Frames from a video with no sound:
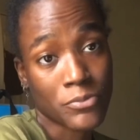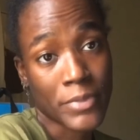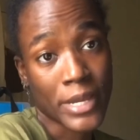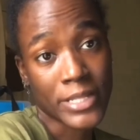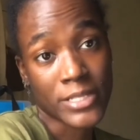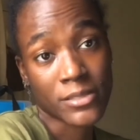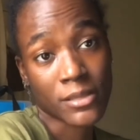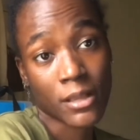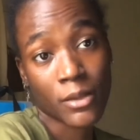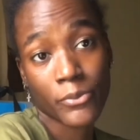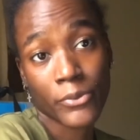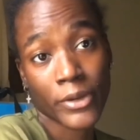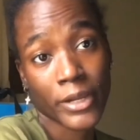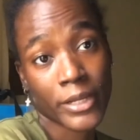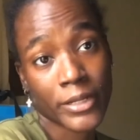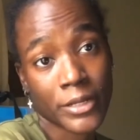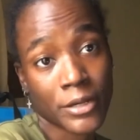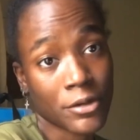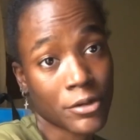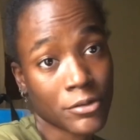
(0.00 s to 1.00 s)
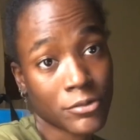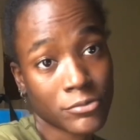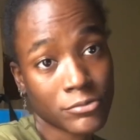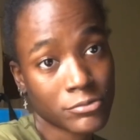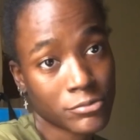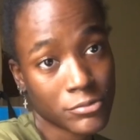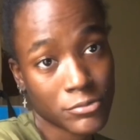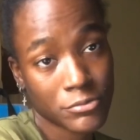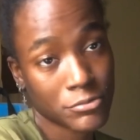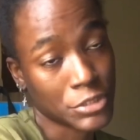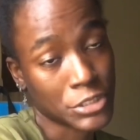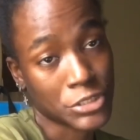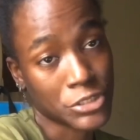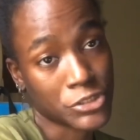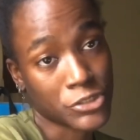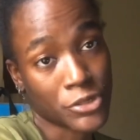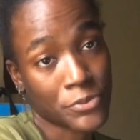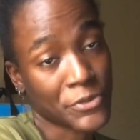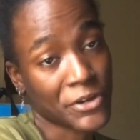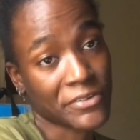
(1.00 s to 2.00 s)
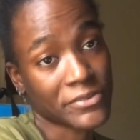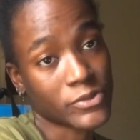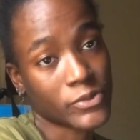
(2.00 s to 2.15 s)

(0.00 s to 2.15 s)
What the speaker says: mental breakdown in the summer of